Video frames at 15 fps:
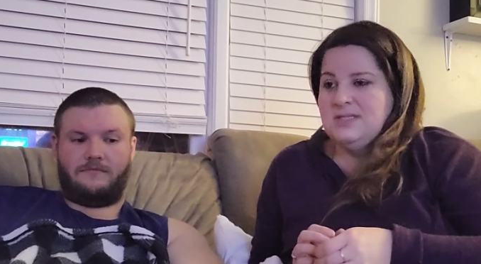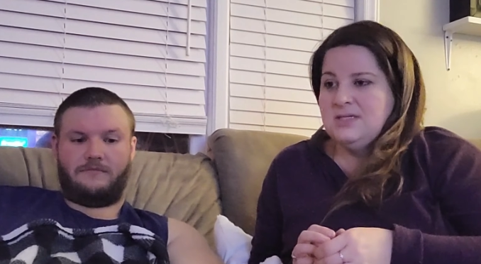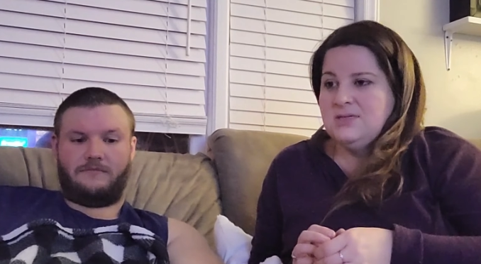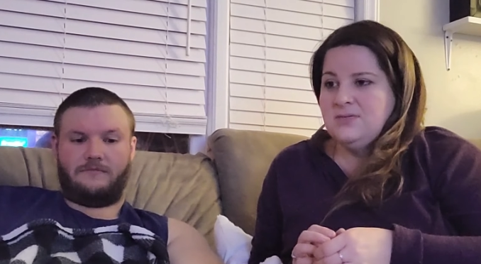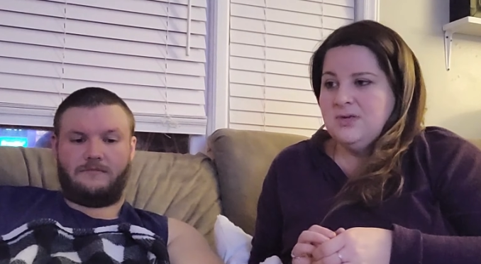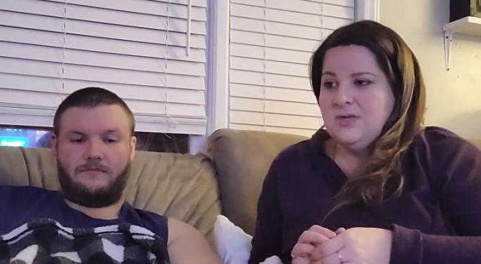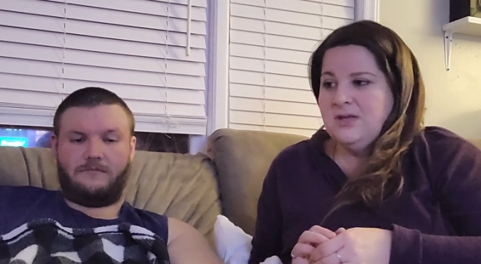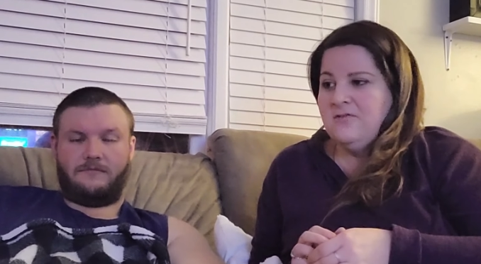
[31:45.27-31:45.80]
Speaker 1: us
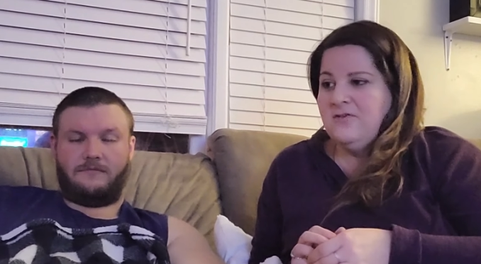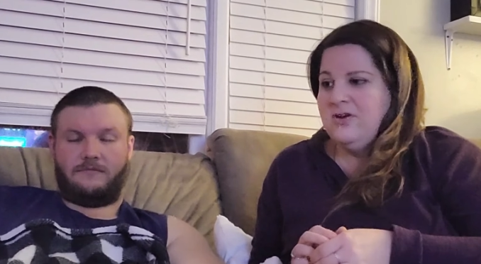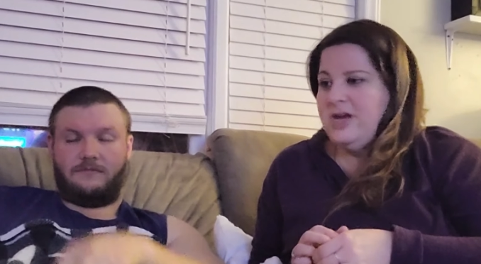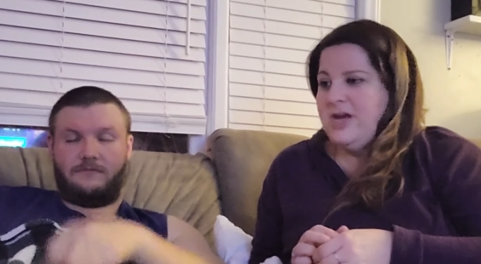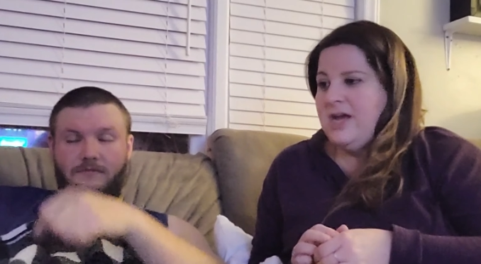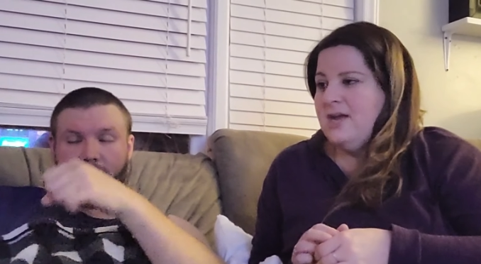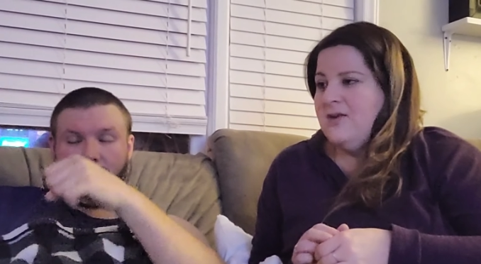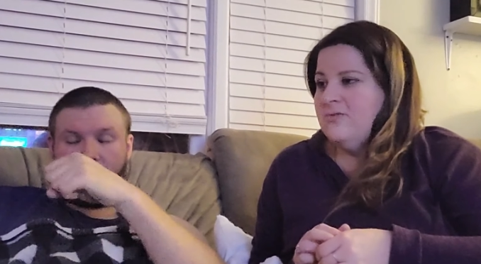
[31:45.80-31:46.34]
with every
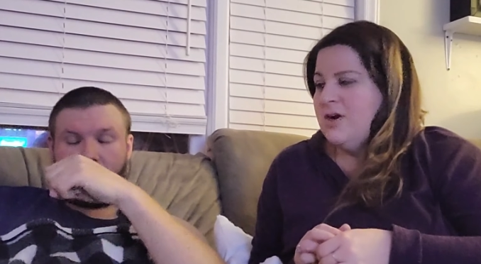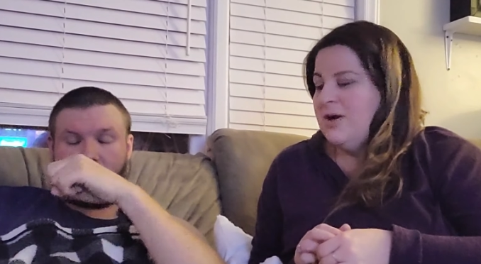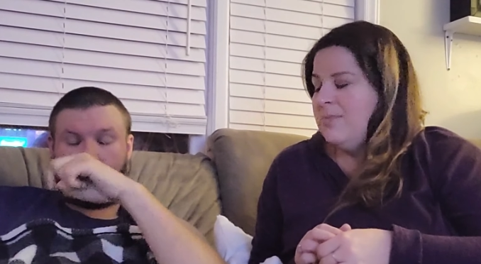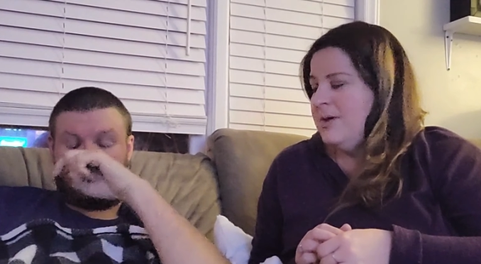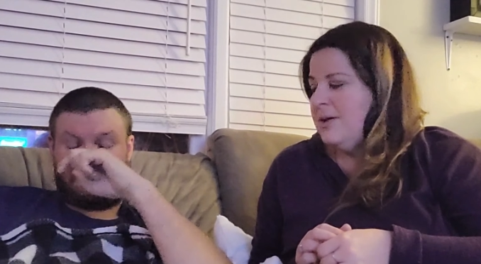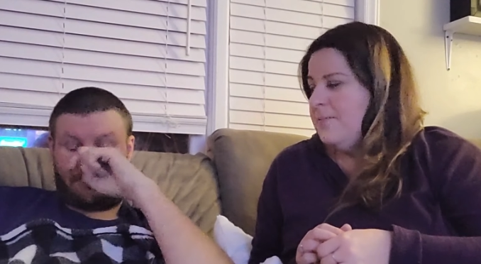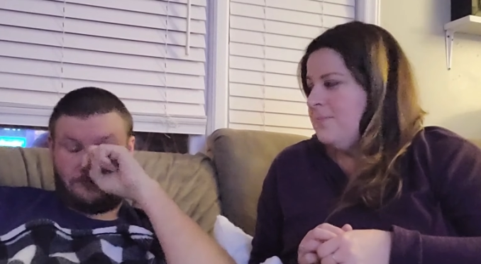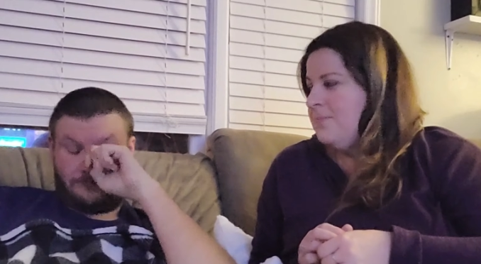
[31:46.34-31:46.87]
day, right,
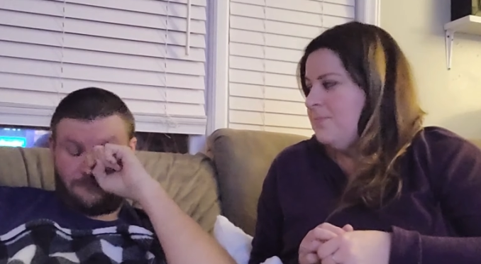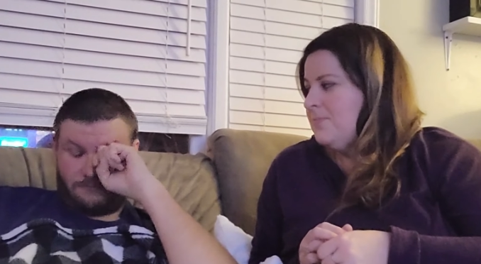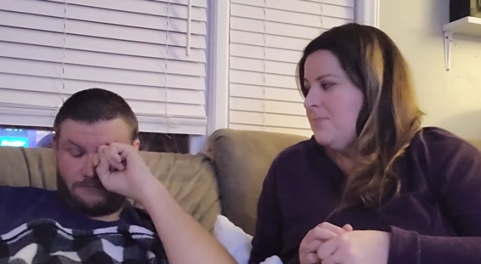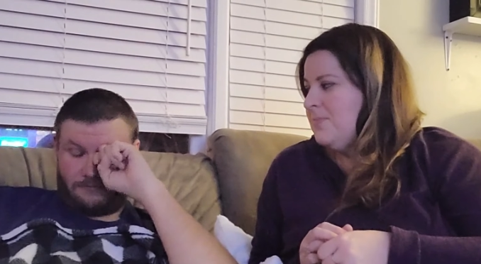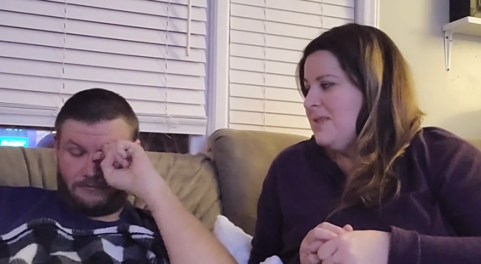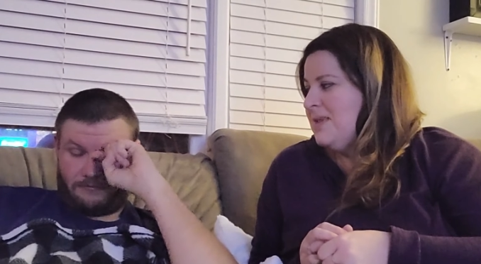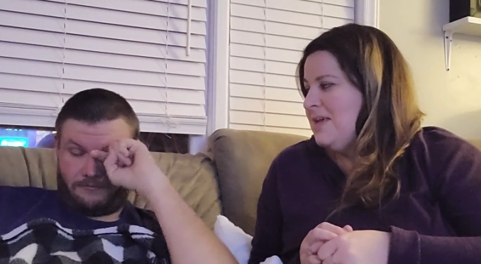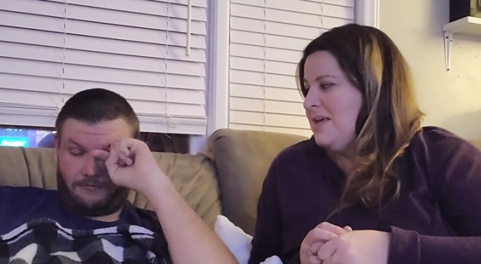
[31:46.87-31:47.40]
babe?
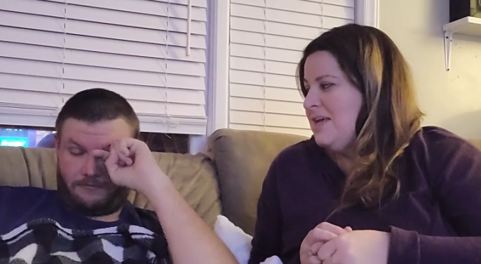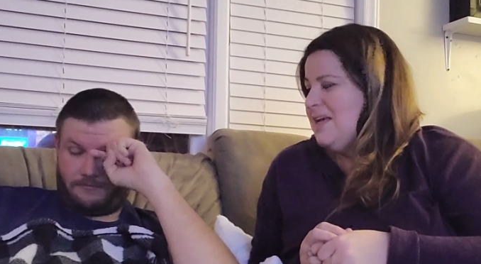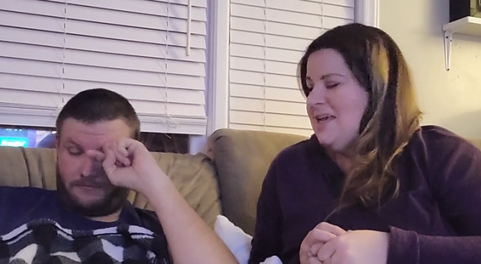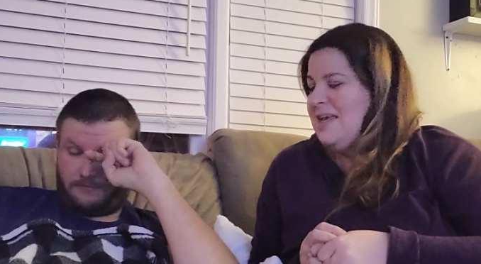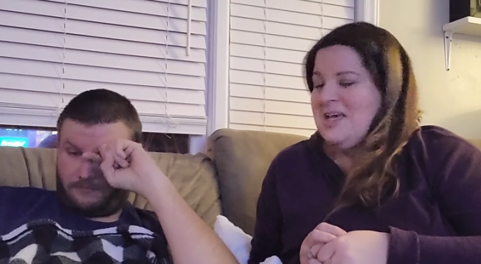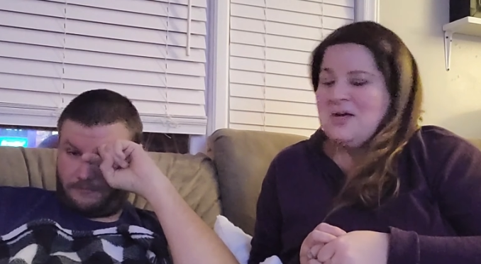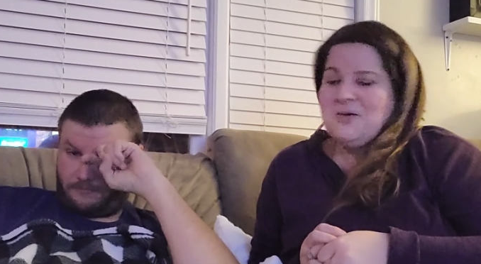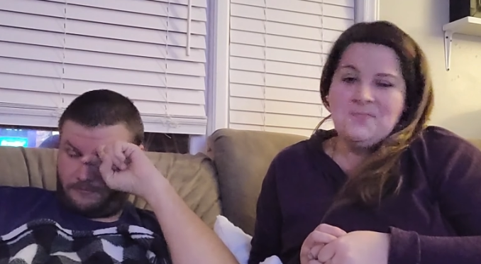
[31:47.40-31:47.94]
Mm-hmm.
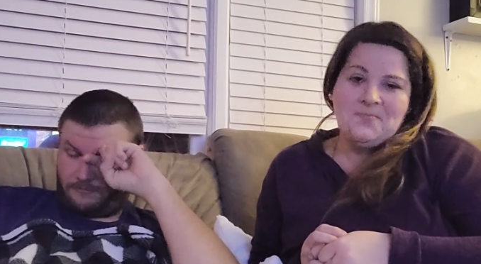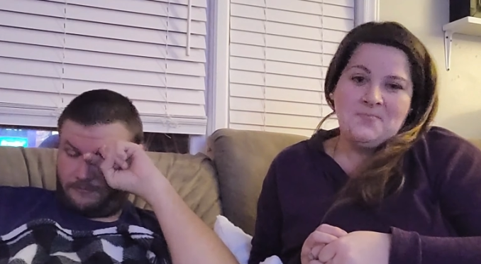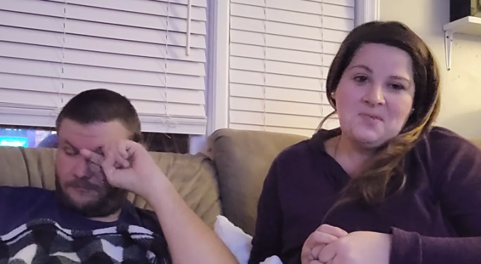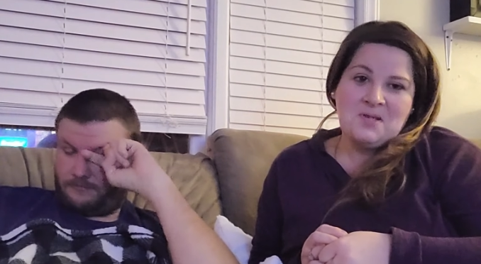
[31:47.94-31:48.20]
Yep.